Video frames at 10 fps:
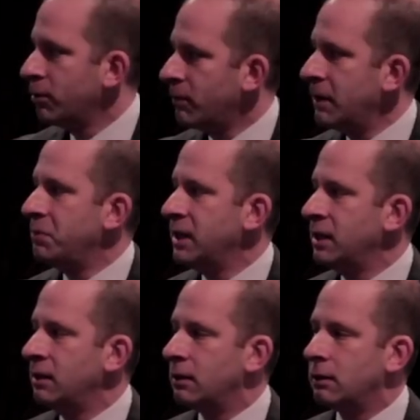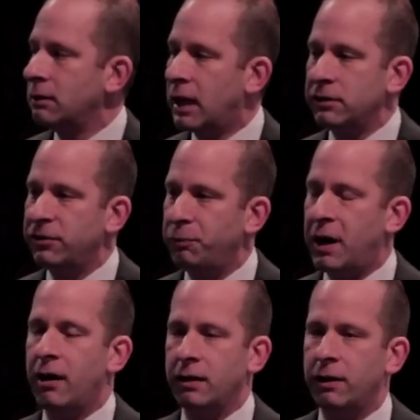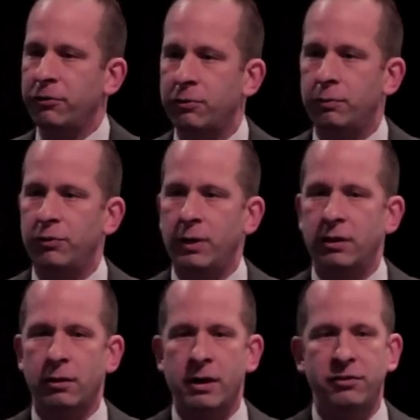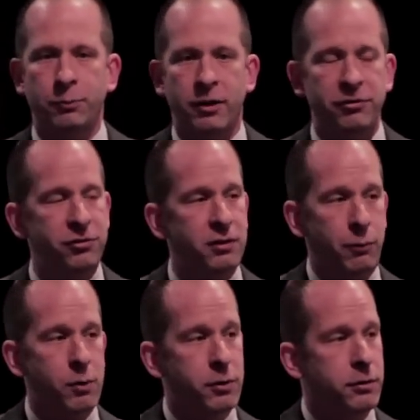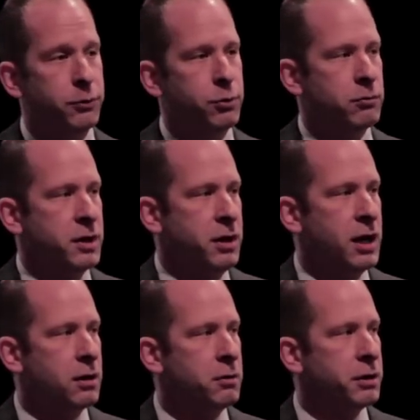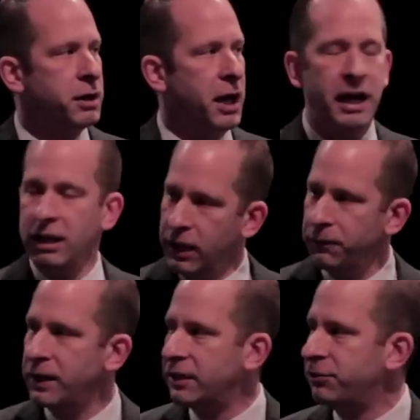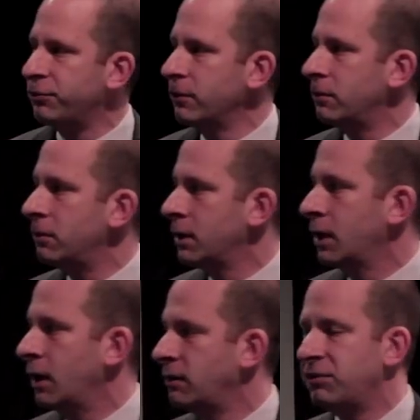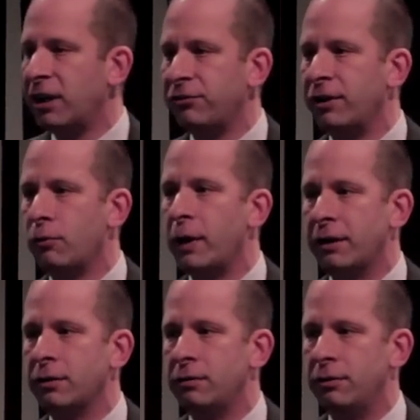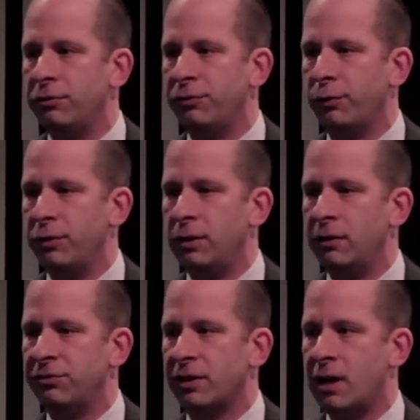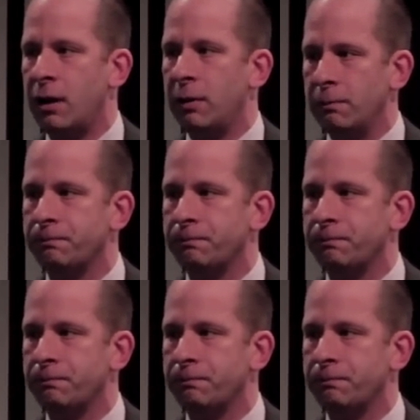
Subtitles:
there might be lots of parallels between the Great Depression and what we're going through right now. And if that's true, that's actually quite good news for the US economy.